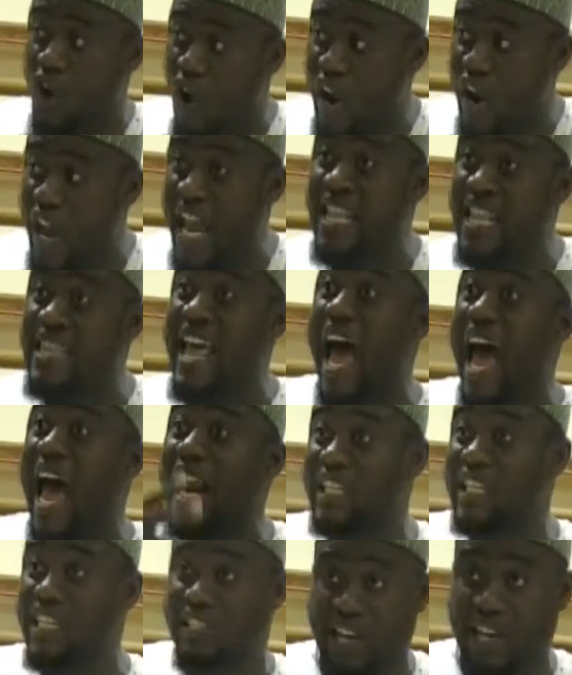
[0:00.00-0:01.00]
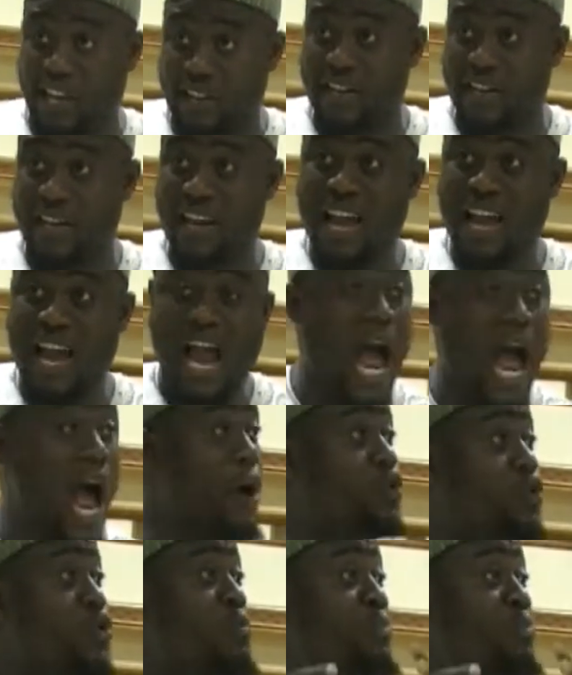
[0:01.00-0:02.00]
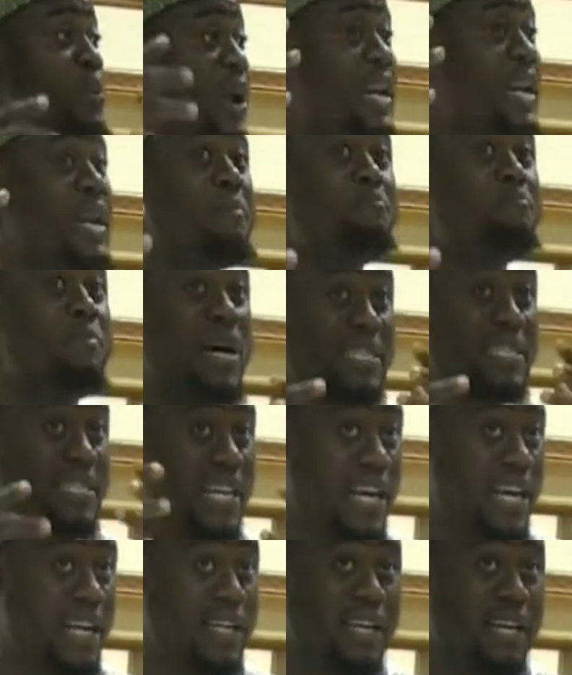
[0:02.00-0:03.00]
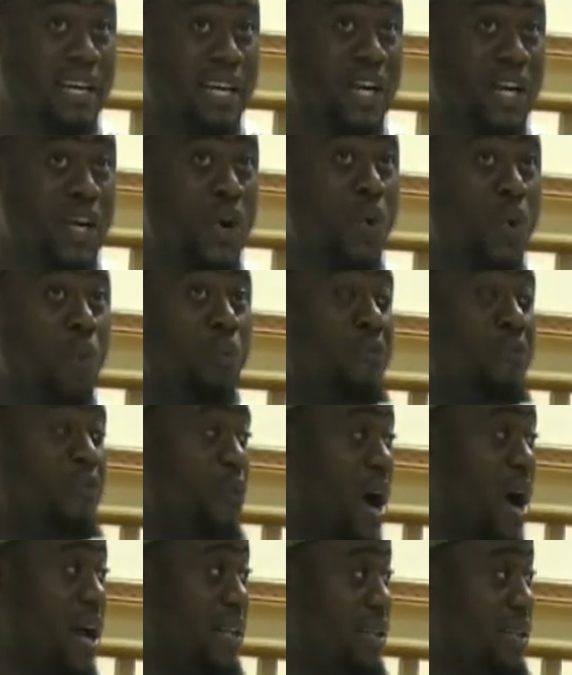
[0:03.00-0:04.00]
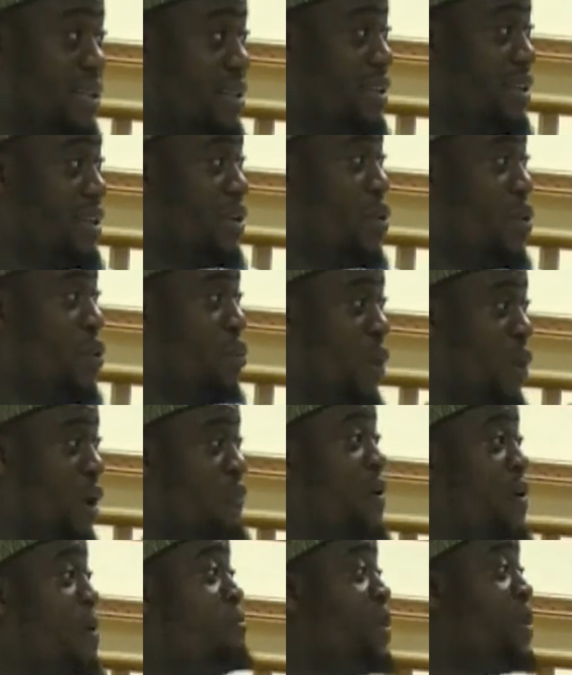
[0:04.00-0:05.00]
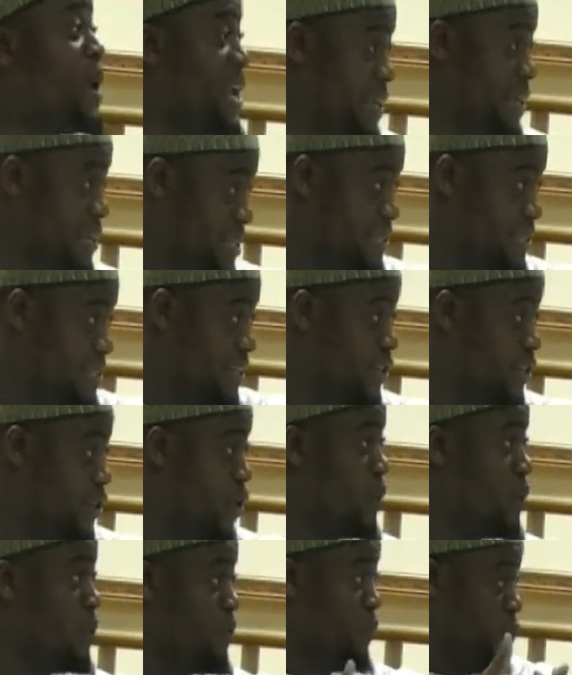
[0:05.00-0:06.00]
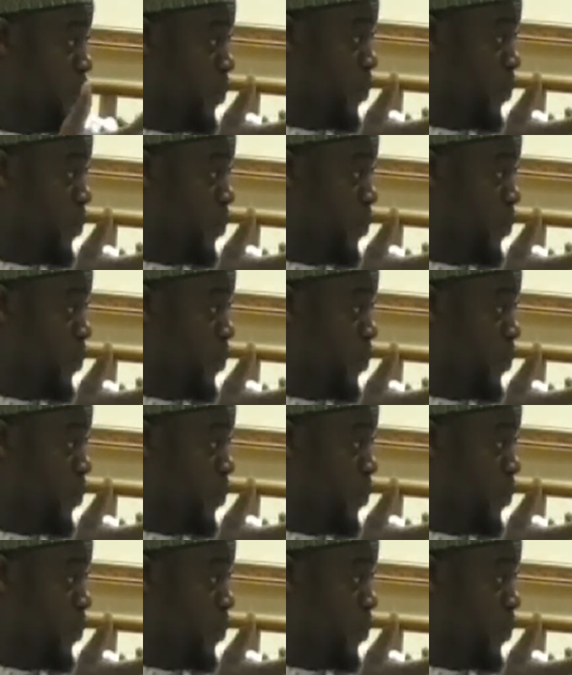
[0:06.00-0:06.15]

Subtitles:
and the architect, how to build a masjid with what? With a brick, with